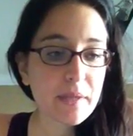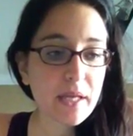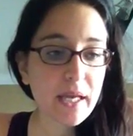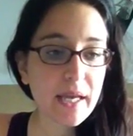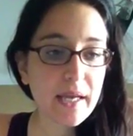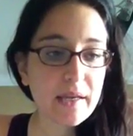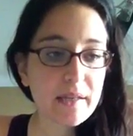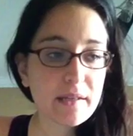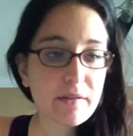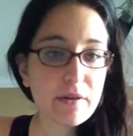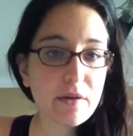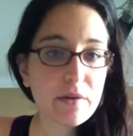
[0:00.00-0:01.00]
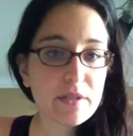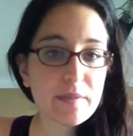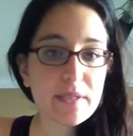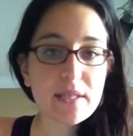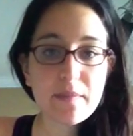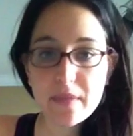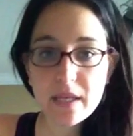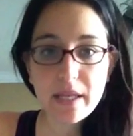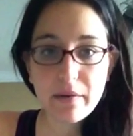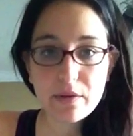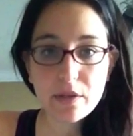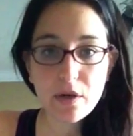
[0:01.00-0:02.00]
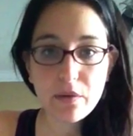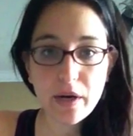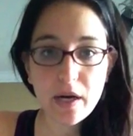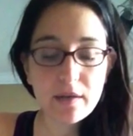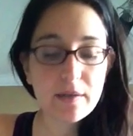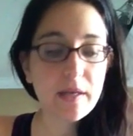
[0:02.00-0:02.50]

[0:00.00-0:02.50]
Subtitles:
and there would always be something that would go wrong.